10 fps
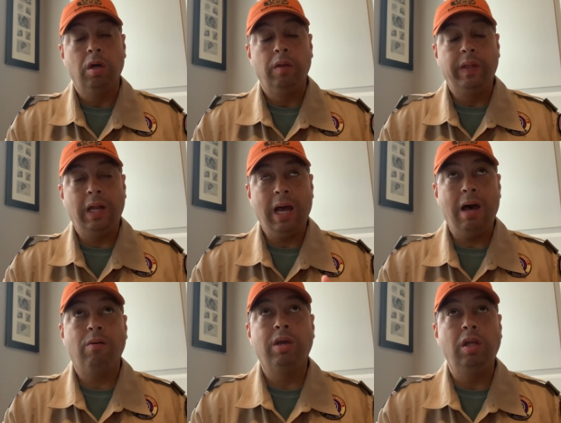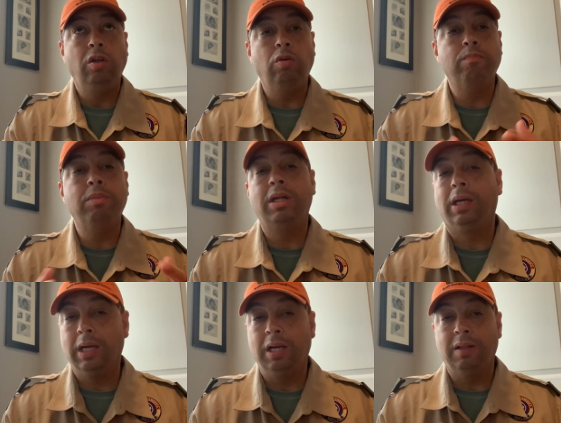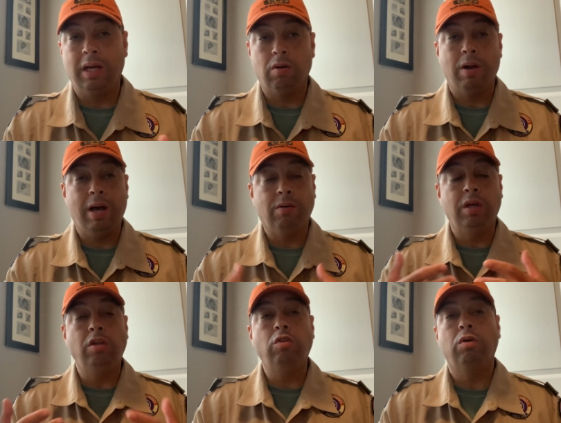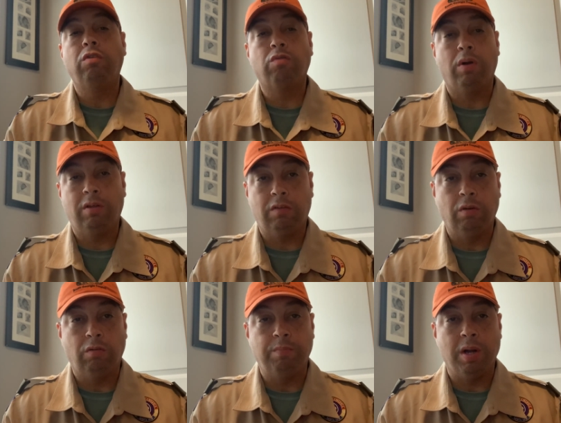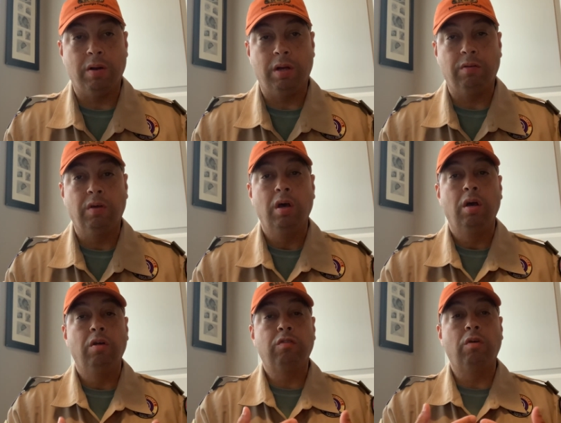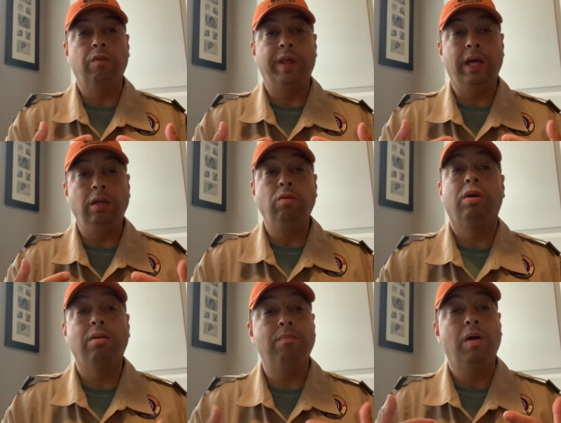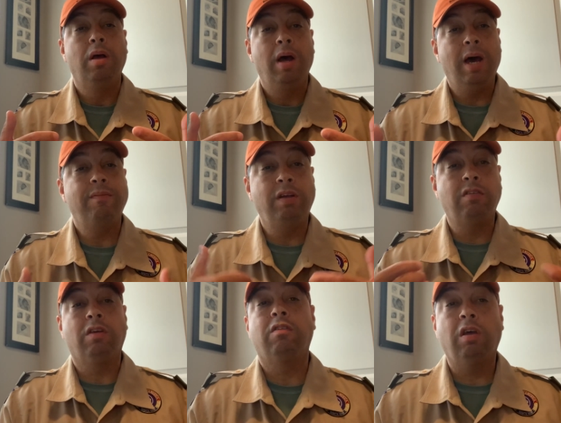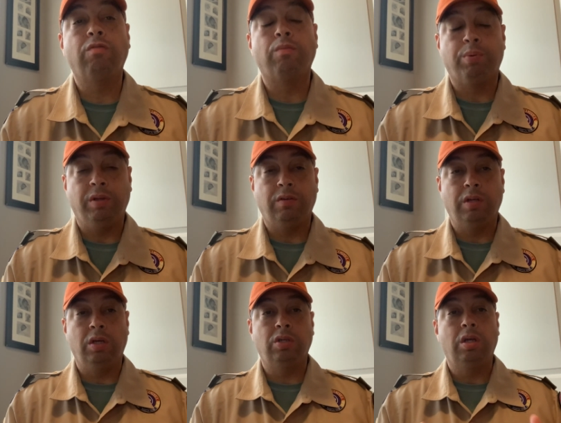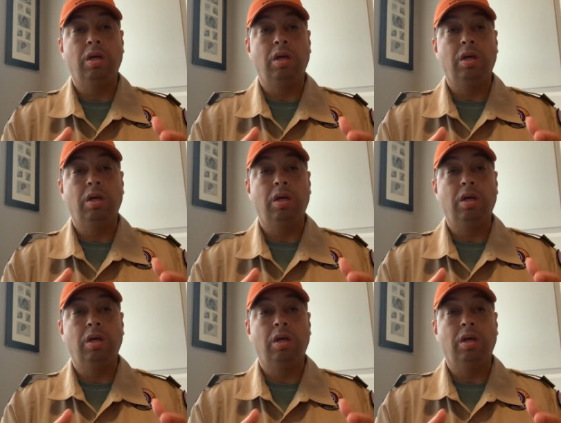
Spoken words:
then how can you mitigate that, or how can you address those barriers so that you can have a successful presentation